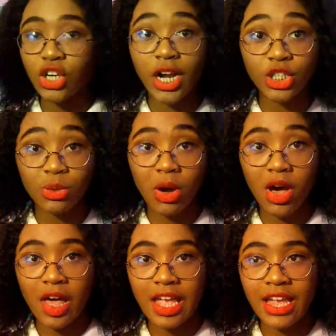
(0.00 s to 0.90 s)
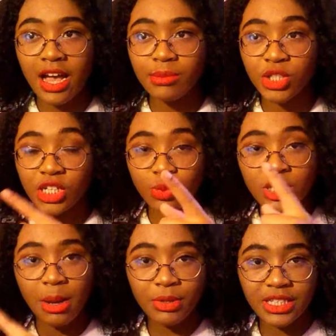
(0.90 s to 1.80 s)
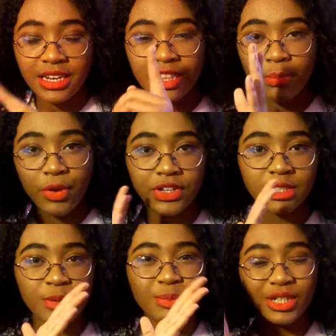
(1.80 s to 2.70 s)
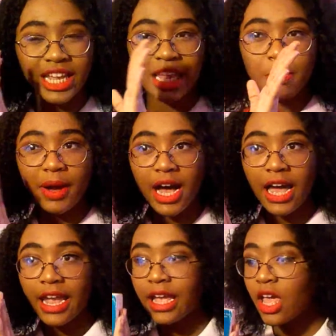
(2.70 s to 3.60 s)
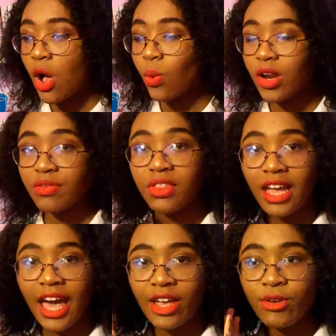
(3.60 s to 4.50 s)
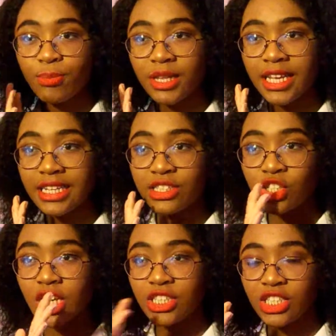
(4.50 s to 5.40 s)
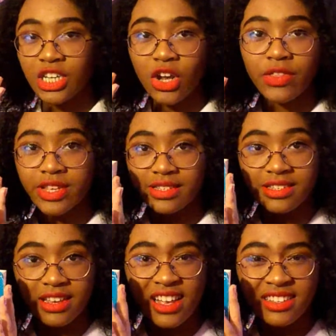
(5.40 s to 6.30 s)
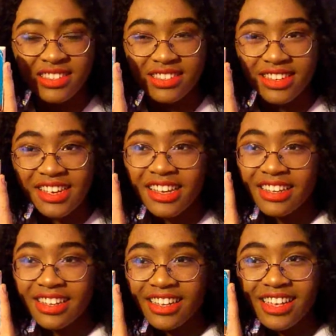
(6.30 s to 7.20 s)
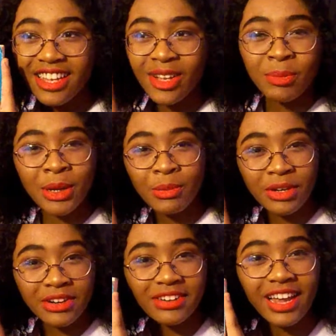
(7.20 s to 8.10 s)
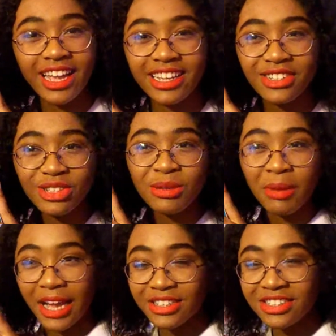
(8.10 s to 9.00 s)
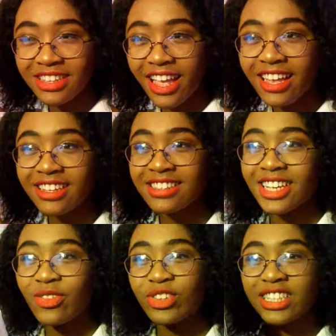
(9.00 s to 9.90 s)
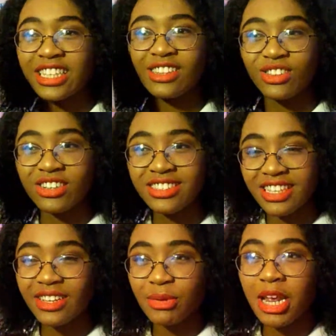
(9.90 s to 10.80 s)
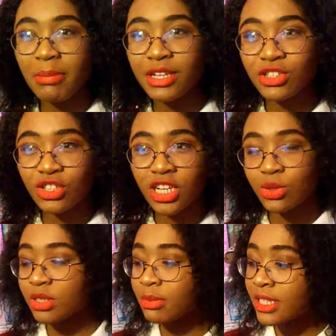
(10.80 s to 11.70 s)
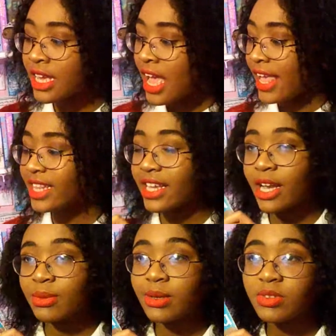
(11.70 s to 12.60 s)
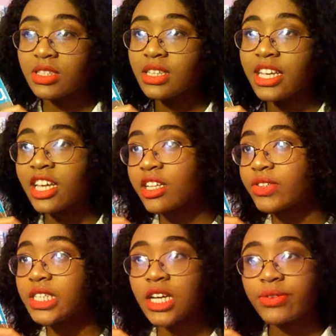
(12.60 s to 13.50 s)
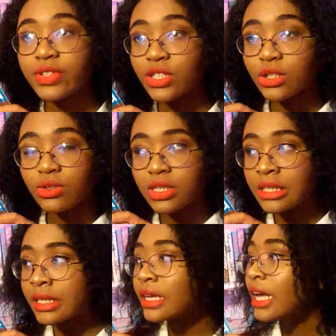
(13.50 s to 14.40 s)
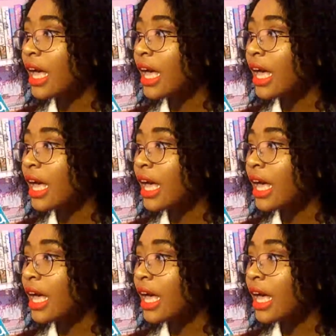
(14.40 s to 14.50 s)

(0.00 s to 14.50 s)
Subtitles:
Joshua Templeton in the book to be played by whatever the guy who plays Justin on This Is Us. Am I weird? I can just imagine that, because, like, I feel like he looks like what I imagine Joshua to be, and, like, I would love to see, like, Hilary Duff as Lucy.